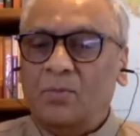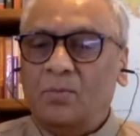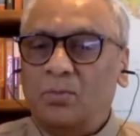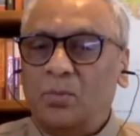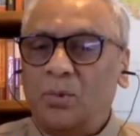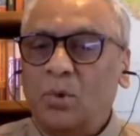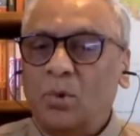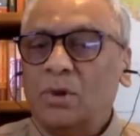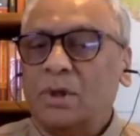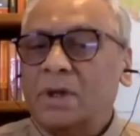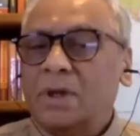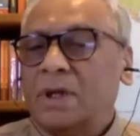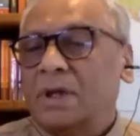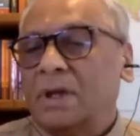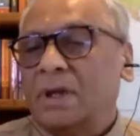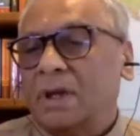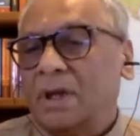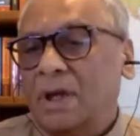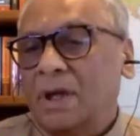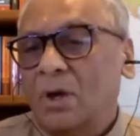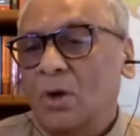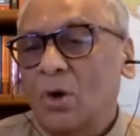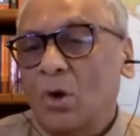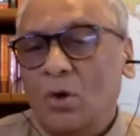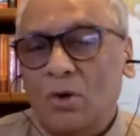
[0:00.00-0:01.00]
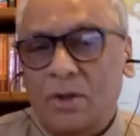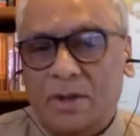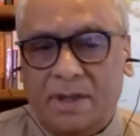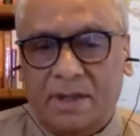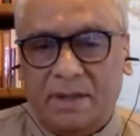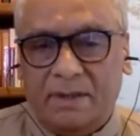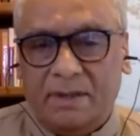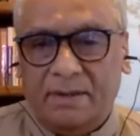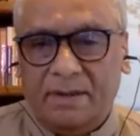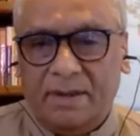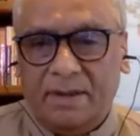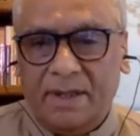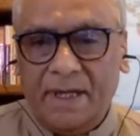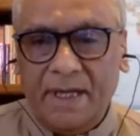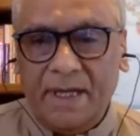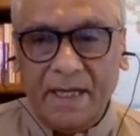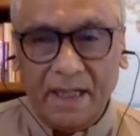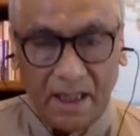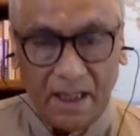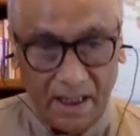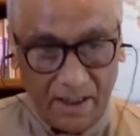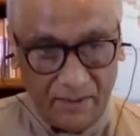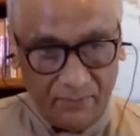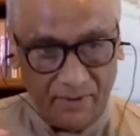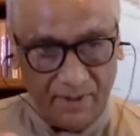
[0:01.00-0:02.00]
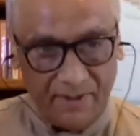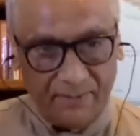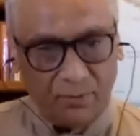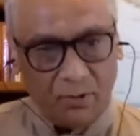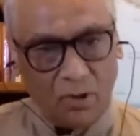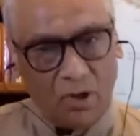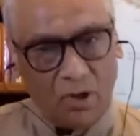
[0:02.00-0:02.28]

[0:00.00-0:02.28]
put gold in liquid